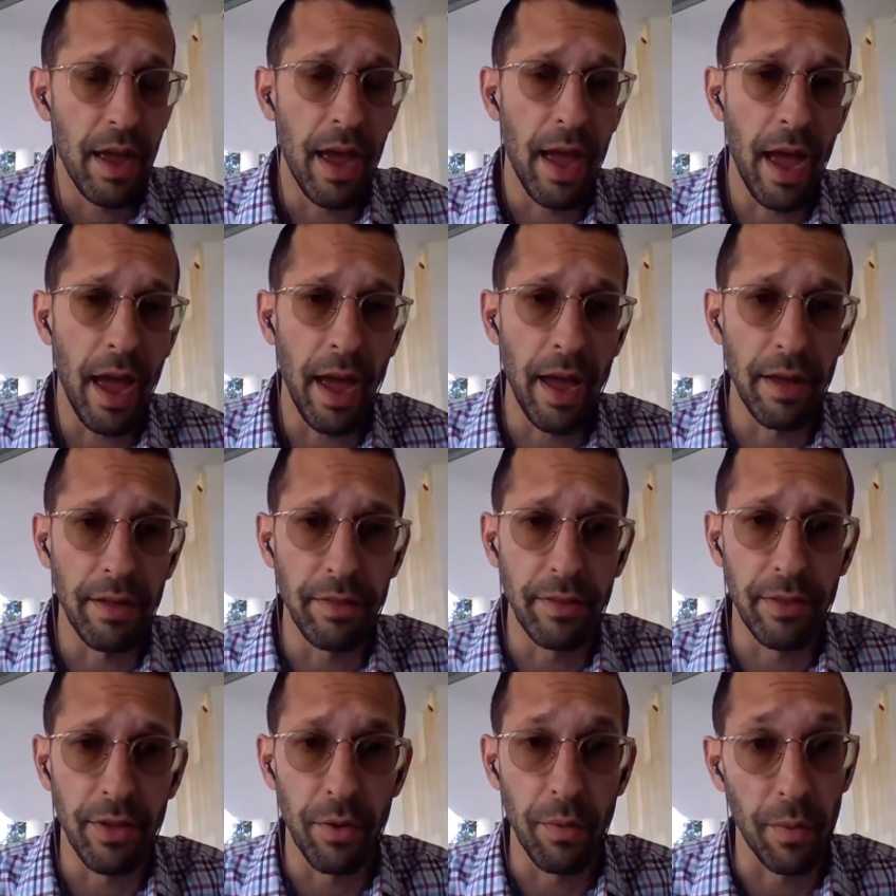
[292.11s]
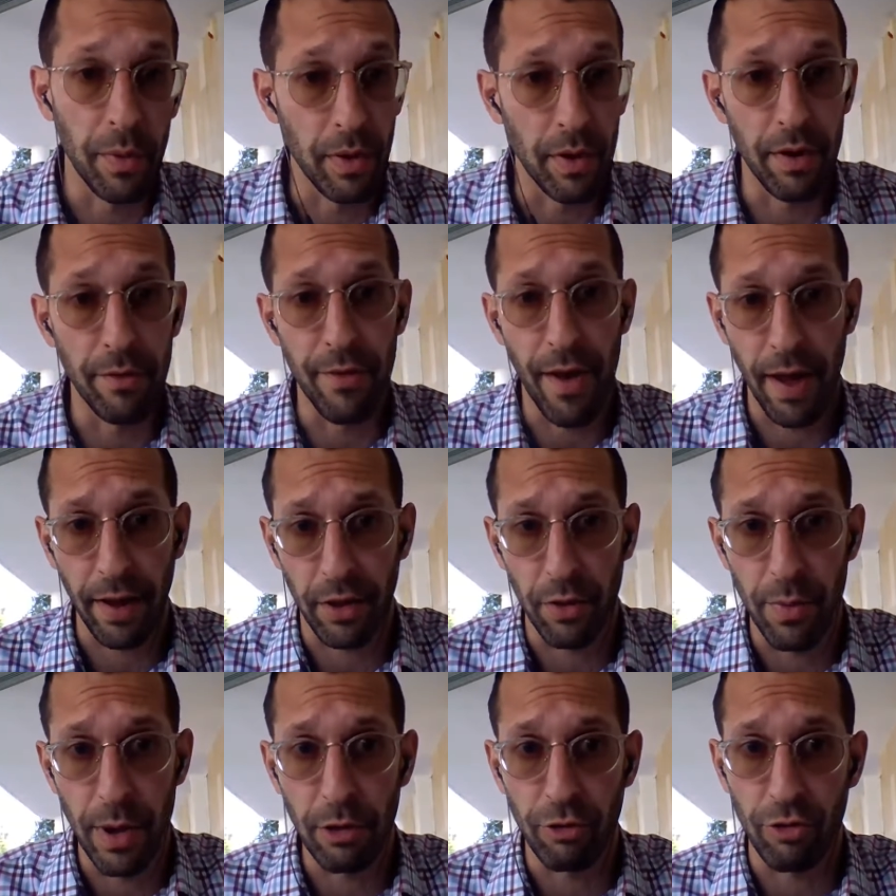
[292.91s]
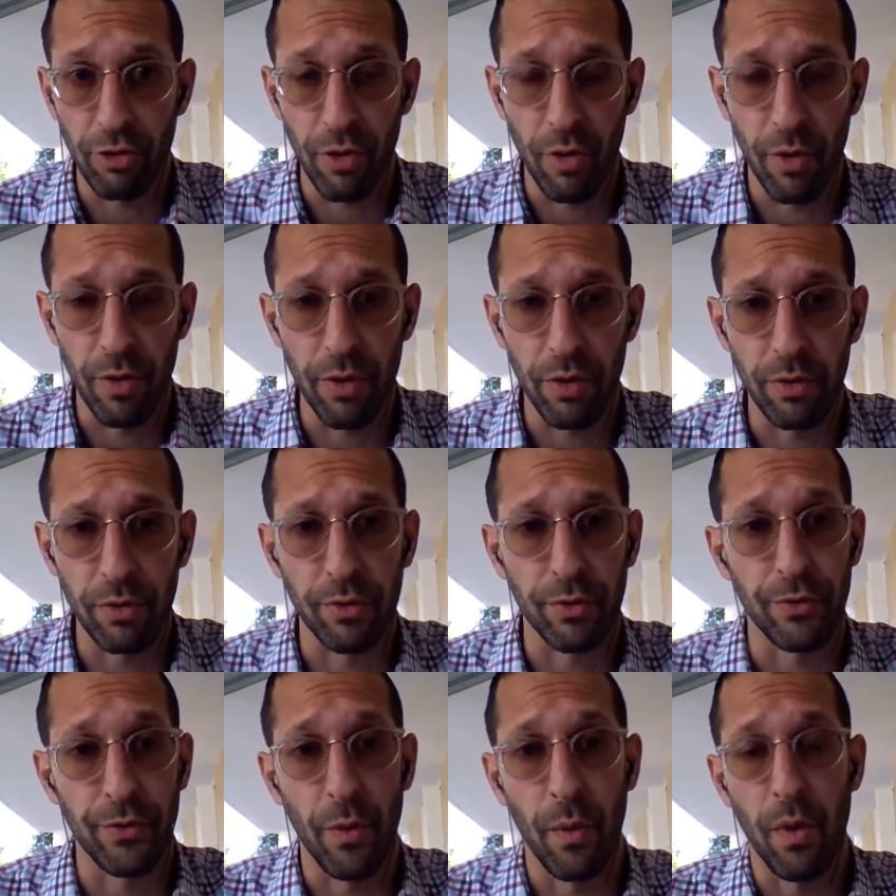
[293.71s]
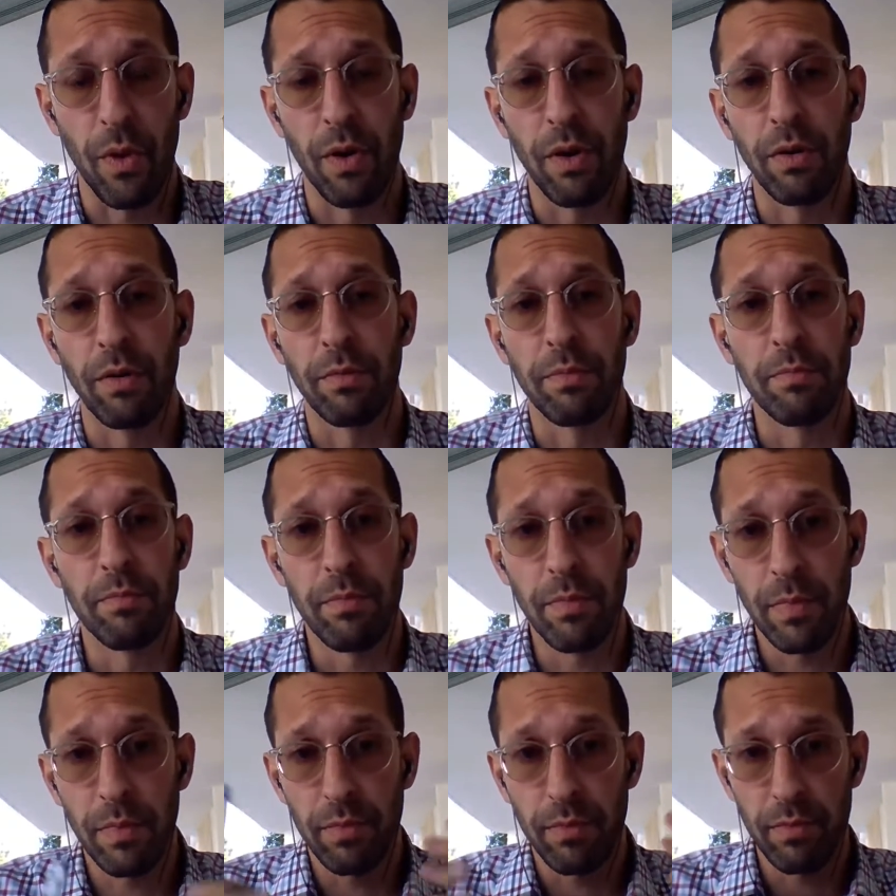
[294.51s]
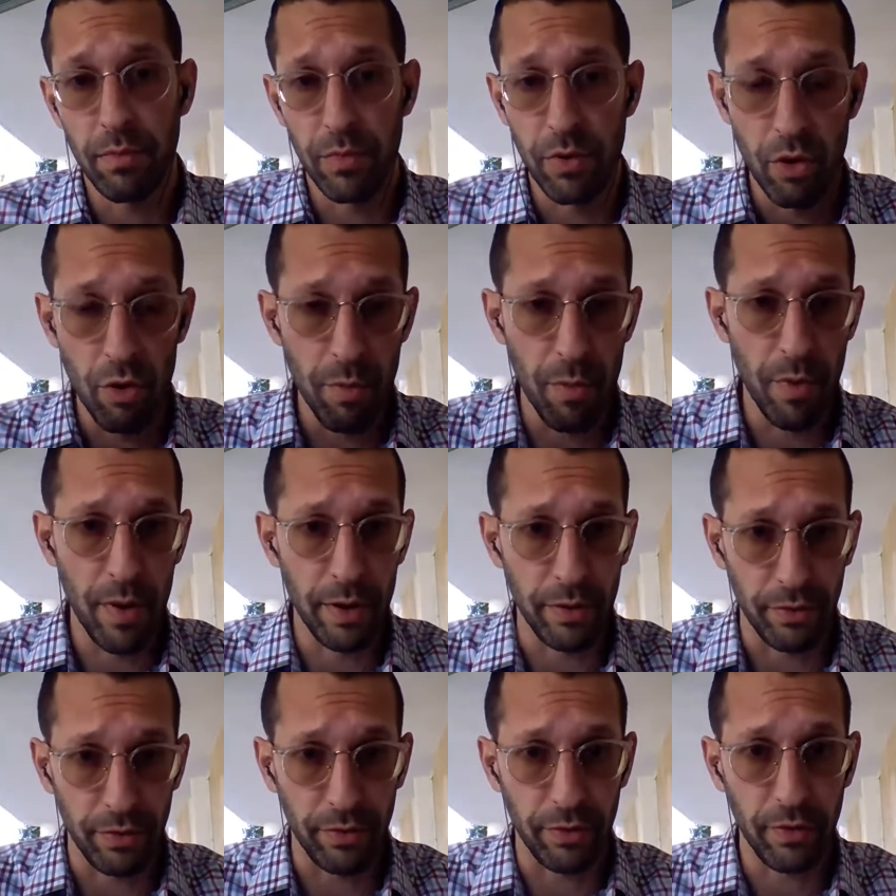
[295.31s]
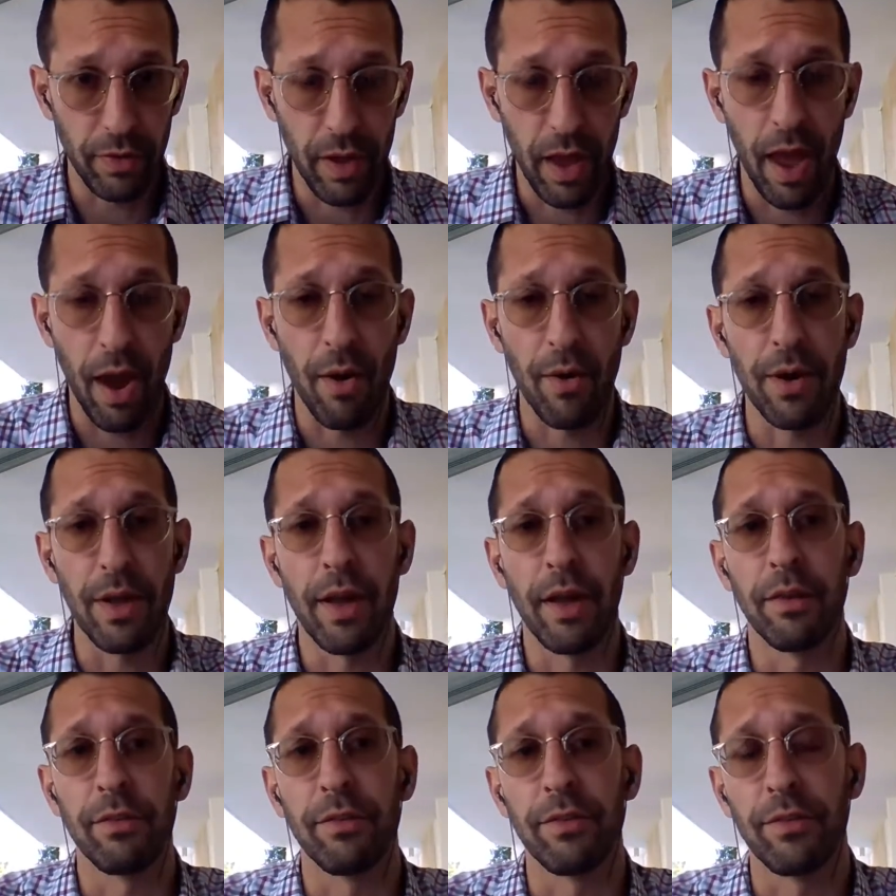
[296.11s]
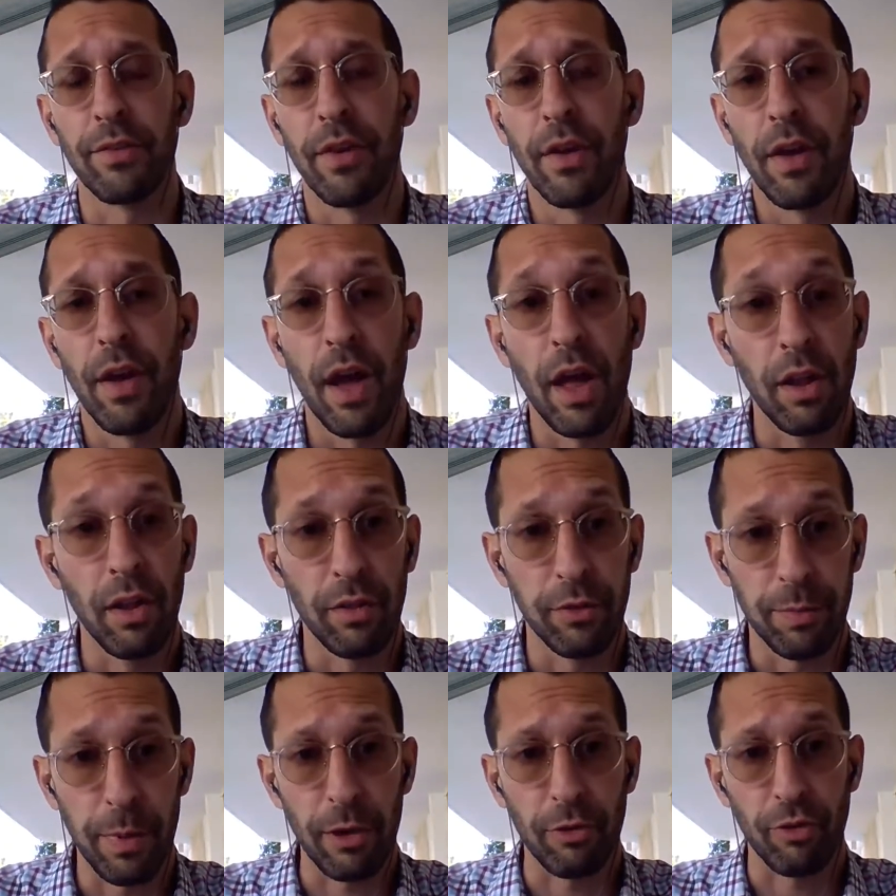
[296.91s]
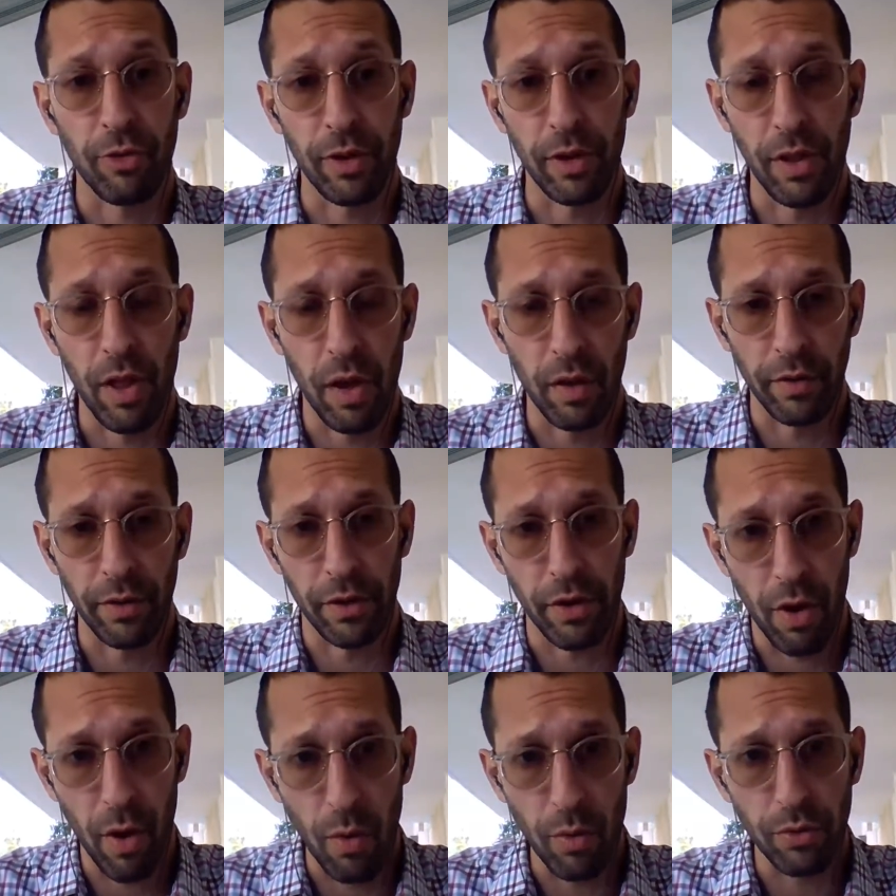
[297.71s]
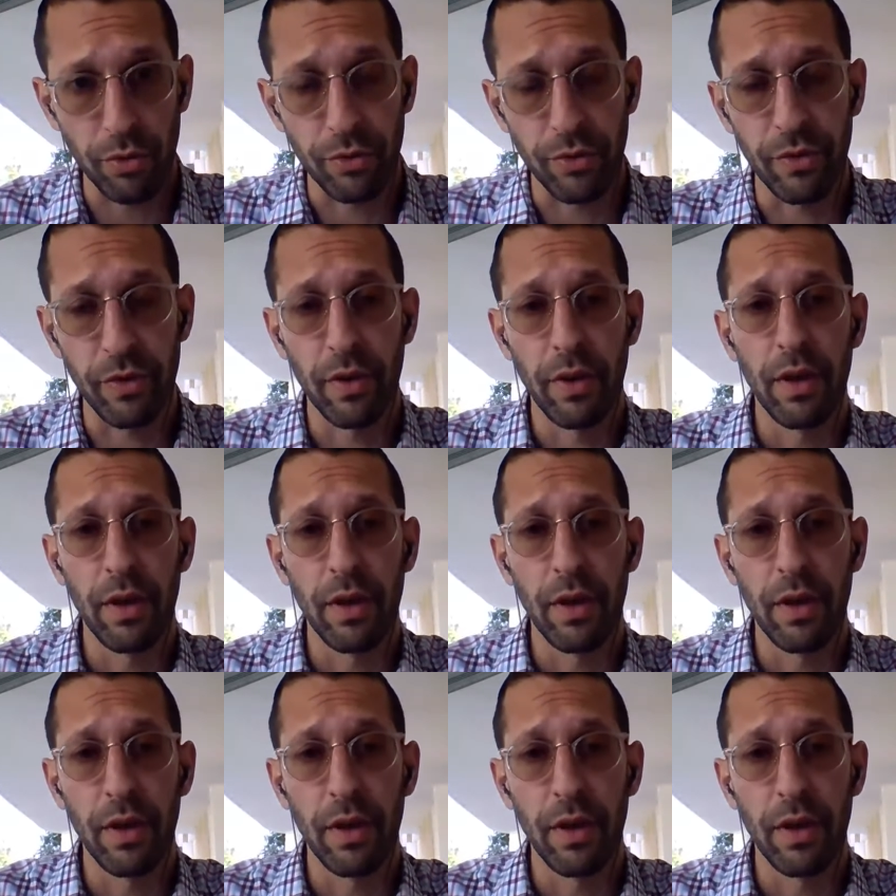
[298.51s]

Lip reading: And there were evacuation orders for numerous areas, especially along the coast,